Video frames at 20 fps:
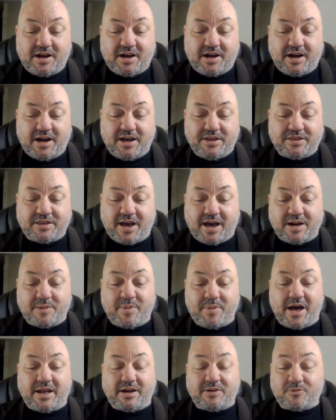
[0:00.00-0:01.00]
I thought
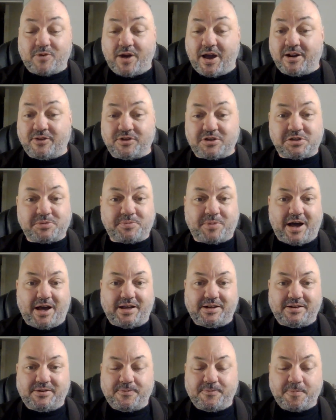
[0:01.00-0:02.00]
about it right on the
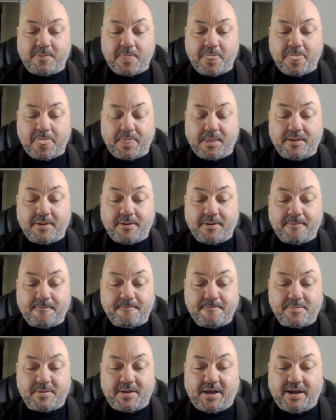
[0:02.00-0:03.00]
spot.
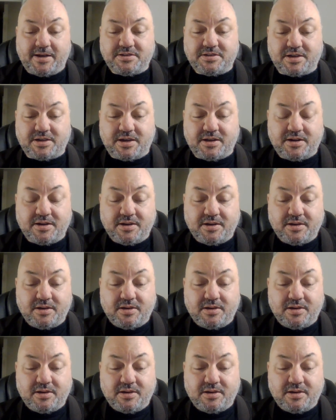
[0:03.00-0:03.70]
I said,